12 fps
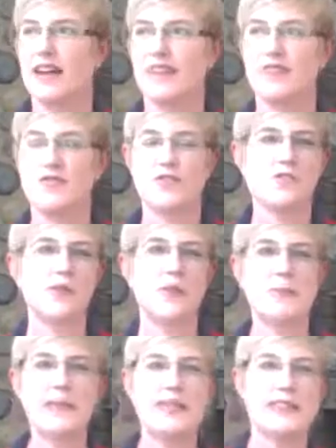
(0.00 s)
for 20
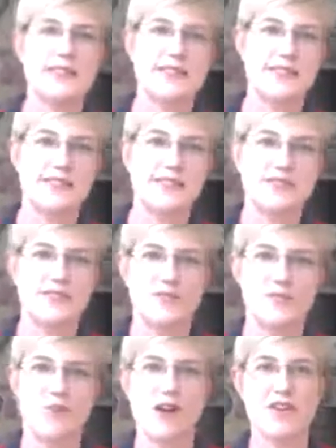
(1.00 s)
minutes
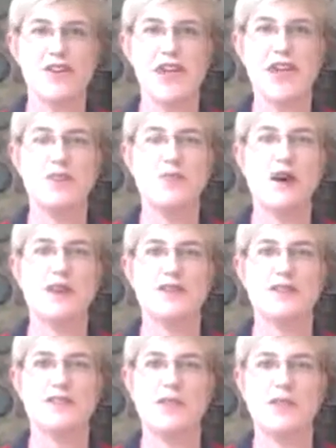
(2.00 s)
while you hand walk
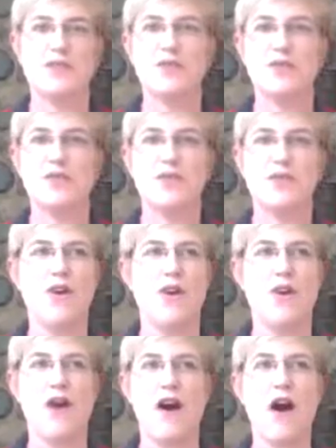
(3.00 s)
that will
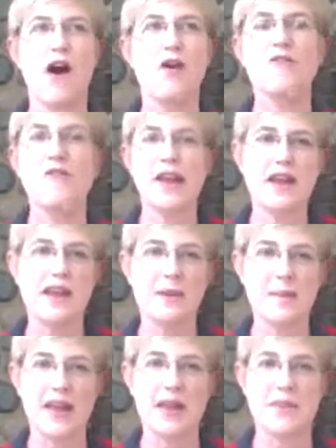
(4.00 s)
already
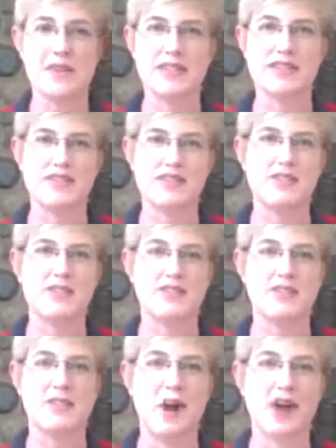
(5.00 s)
make a big difference in
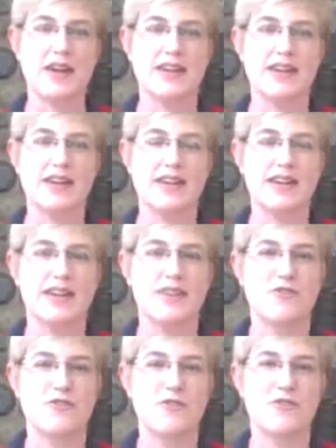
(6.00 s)
your body
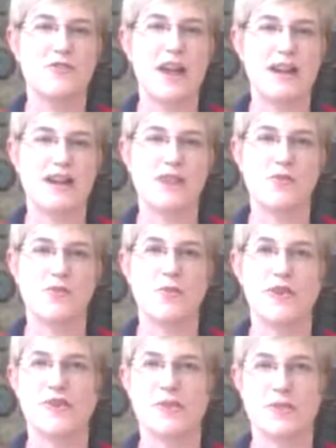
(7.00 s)
for riding when your